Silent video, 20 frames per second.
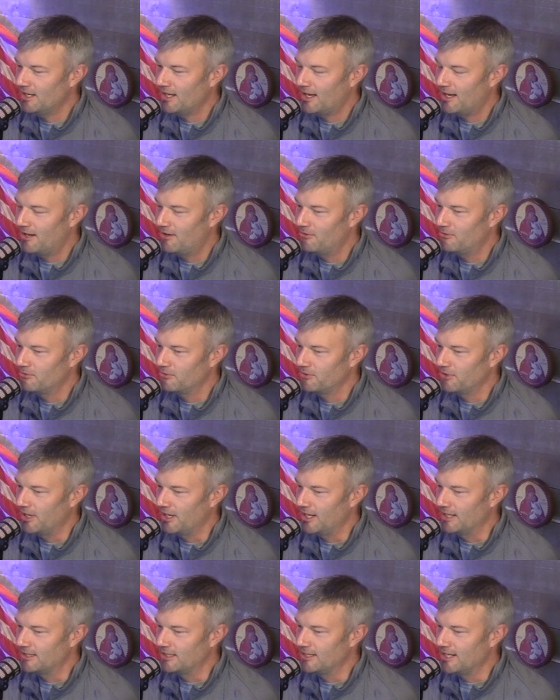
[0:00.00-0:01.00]
how
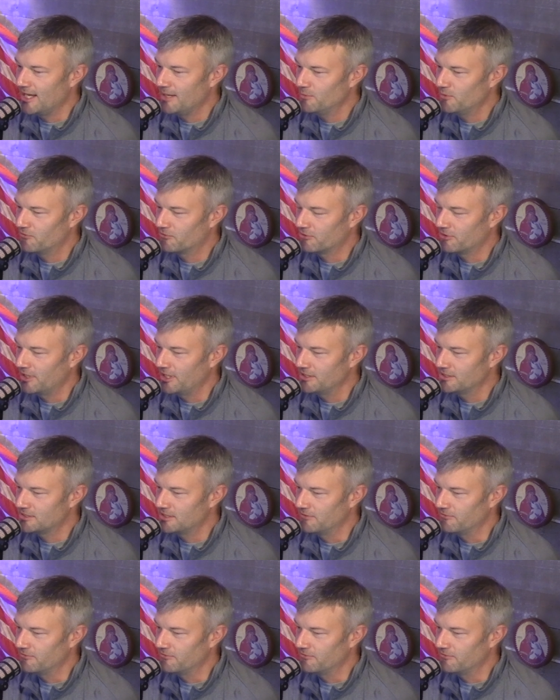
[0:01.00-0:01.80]
at the name of Christ,